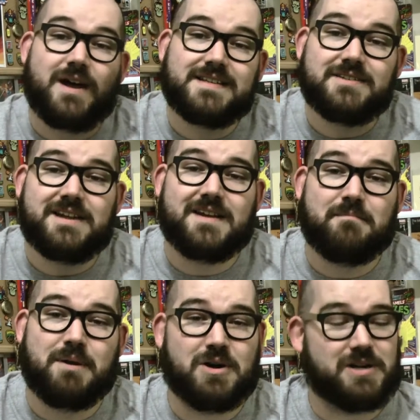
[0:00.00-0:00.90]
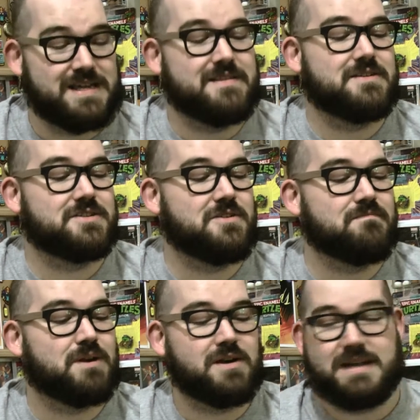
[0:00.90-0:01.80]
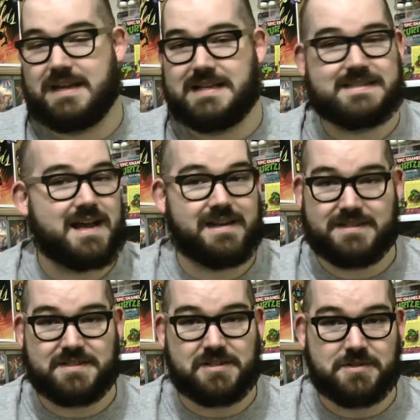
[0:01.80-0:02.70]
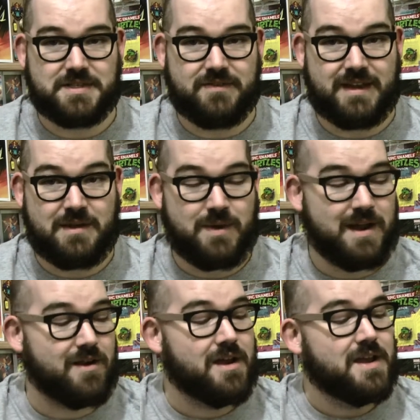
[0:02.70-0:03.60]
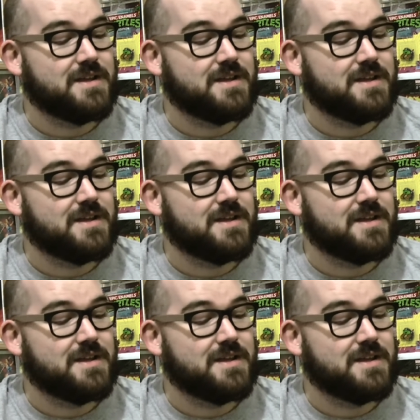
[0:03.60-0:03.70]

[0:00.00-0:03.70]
why is there not a Barney? There's no Barney and he's not an exclusive anywhere.